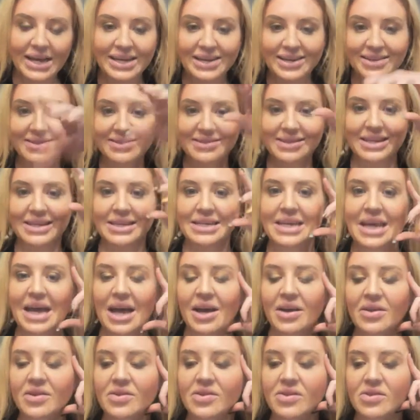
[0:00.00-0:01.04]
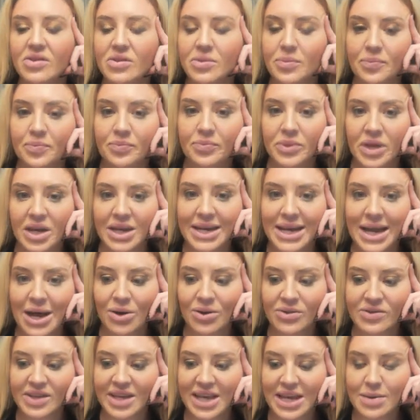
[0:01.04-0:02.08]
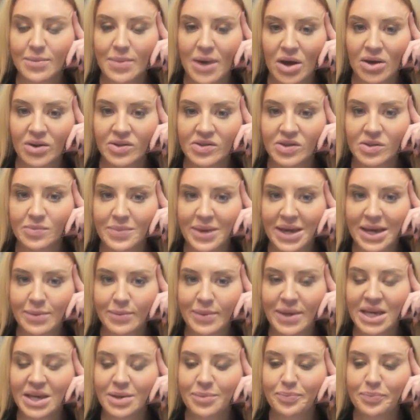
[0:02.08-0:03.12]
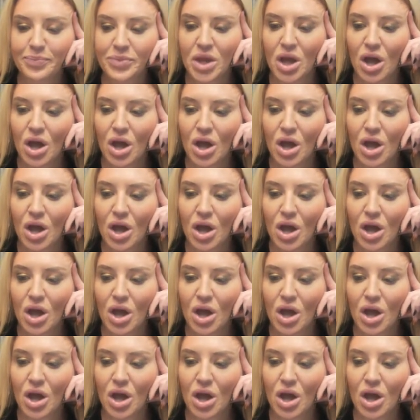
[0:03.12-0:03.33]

and it said yes, and now it's came out as a maybe.